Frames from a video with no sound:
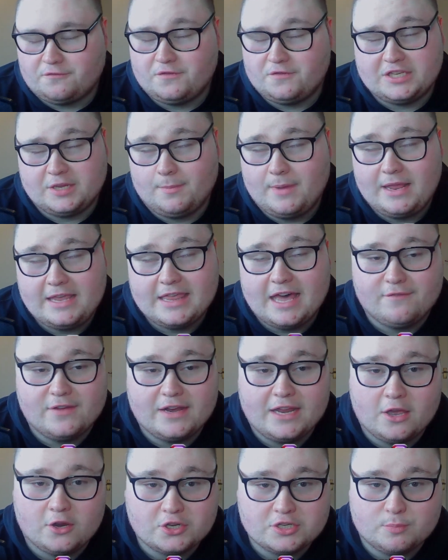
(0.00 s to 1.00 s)
to me, that
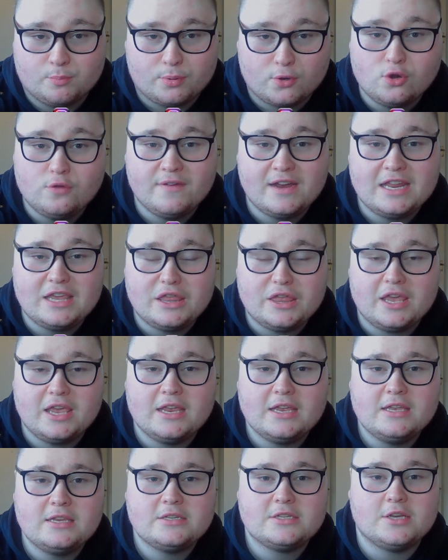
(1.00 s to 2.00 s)
video doesn't prove
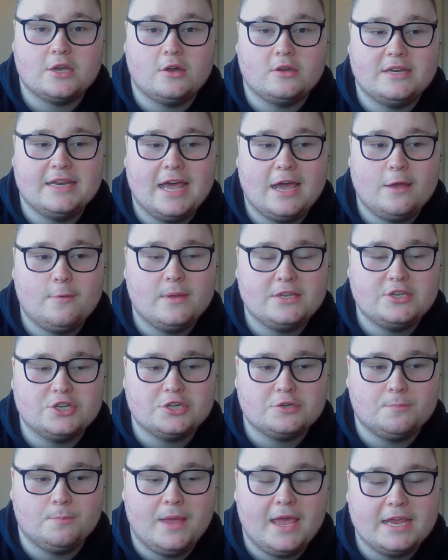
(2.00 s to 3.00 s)
anything, so now it
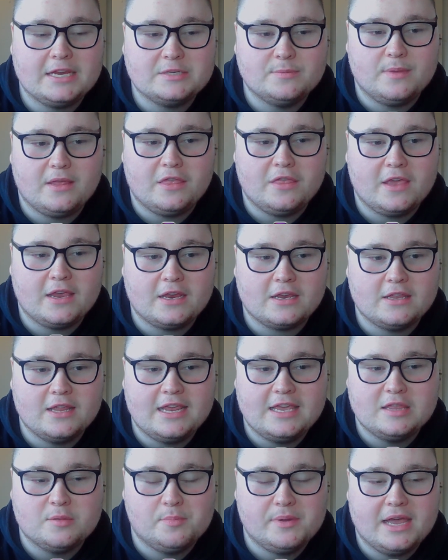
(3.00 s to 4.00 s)
just makes me think that
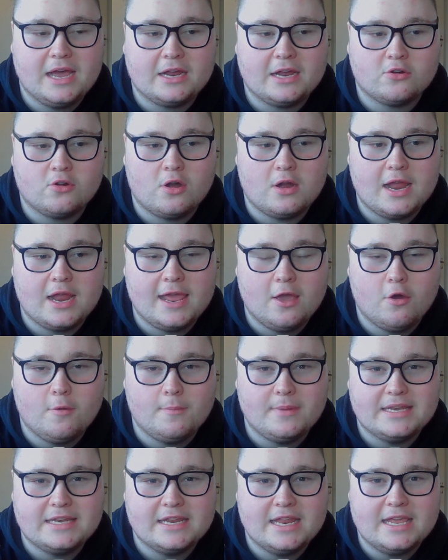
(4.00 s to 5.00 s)
either Bianca or
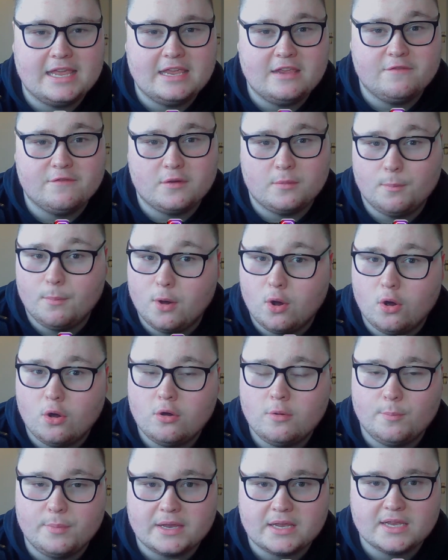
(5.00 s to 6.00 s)
Naomi did it even
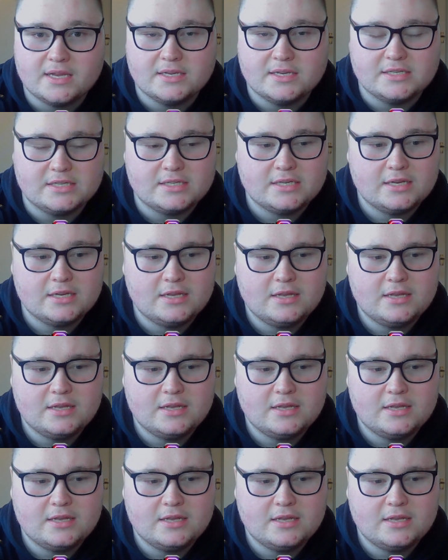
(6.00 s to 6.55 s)
more, because,